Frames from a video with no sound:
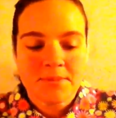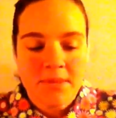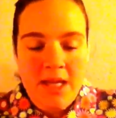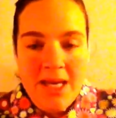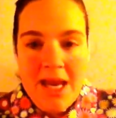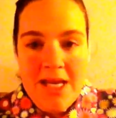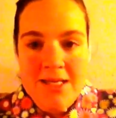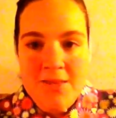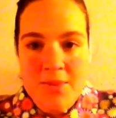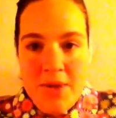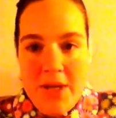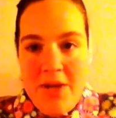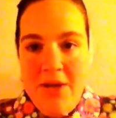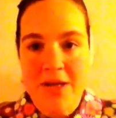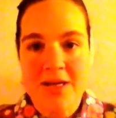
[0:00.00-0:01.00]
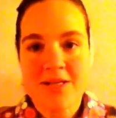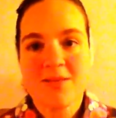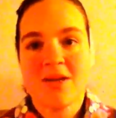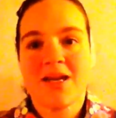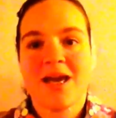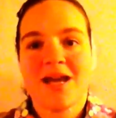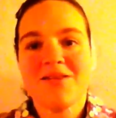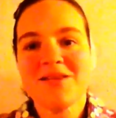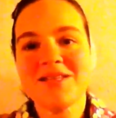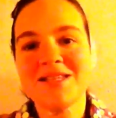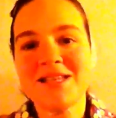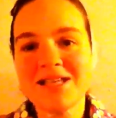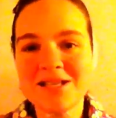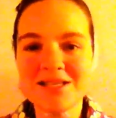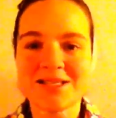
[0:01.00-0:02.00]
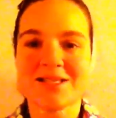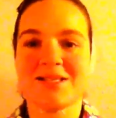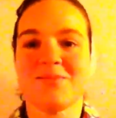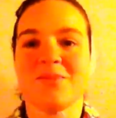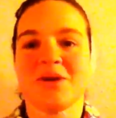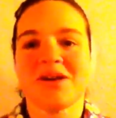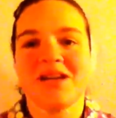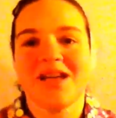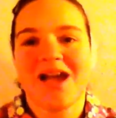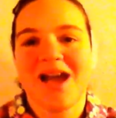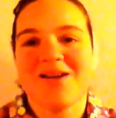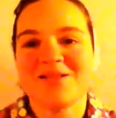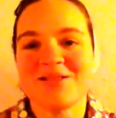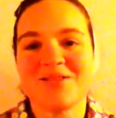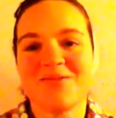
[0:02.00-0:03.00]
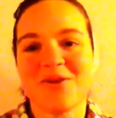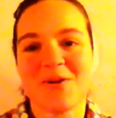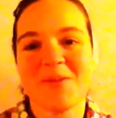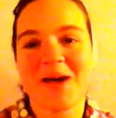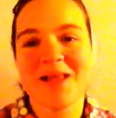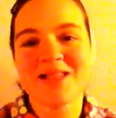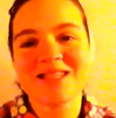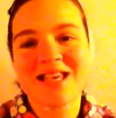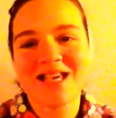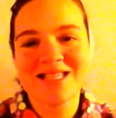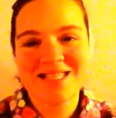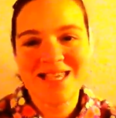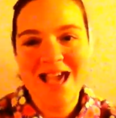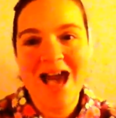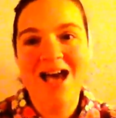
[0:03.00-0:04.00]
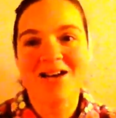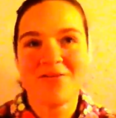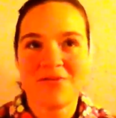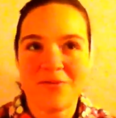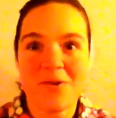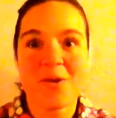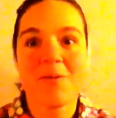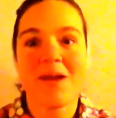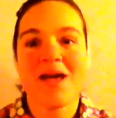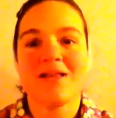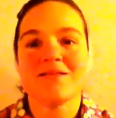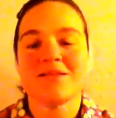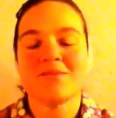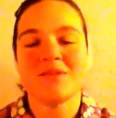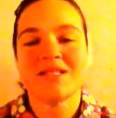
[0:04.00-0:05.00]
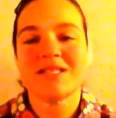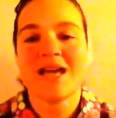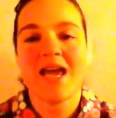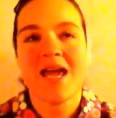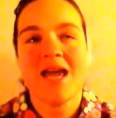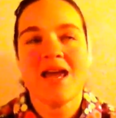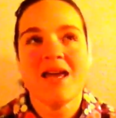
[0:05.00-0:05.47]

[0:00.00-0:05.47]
Yeah, I did pretty good because when I got on the scales this morning, I was 4 pounds less. Yeah, 4 pounds in one day.